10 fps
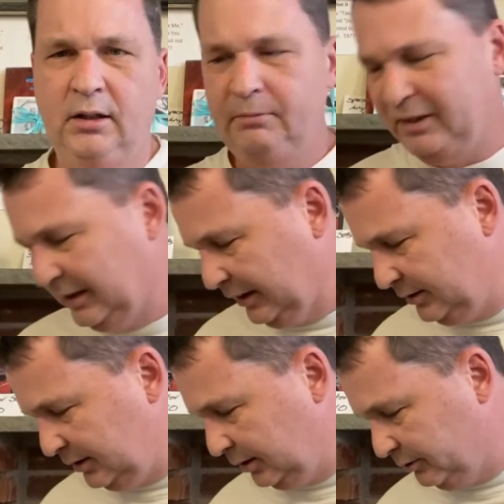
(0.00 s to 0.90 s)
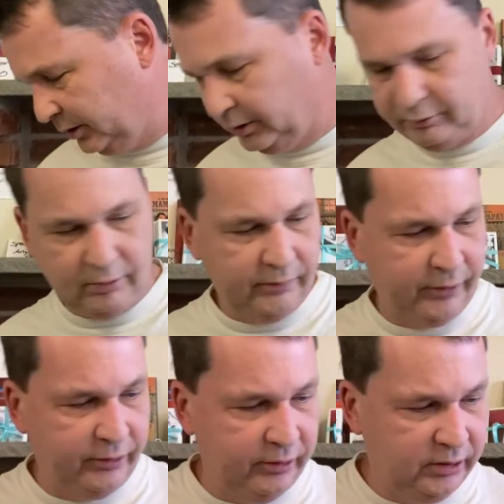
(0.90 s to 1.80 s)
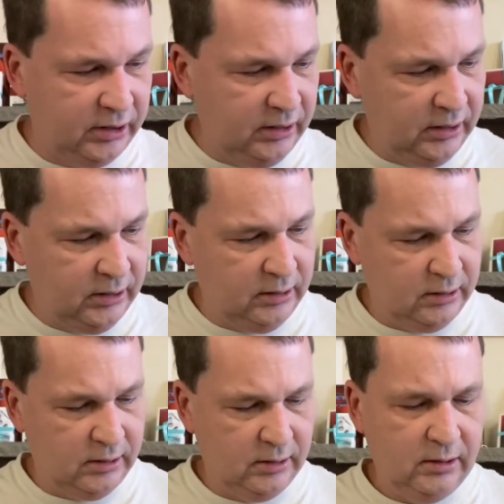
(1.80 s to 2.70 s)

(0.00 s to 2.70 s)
I'm guessing around 12 or 13.